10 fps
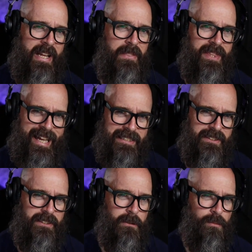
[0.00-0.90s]
And
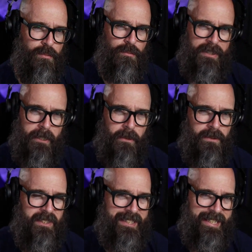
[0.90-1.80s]
that's the
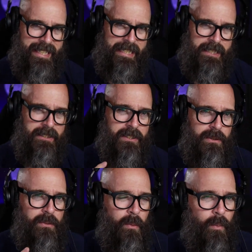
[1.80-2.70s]
real key
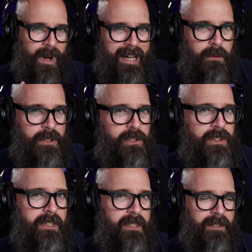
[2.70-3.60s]
to why we
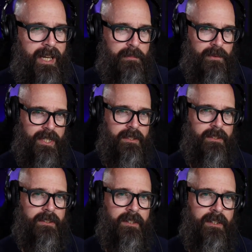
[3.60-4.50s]
should collaborate.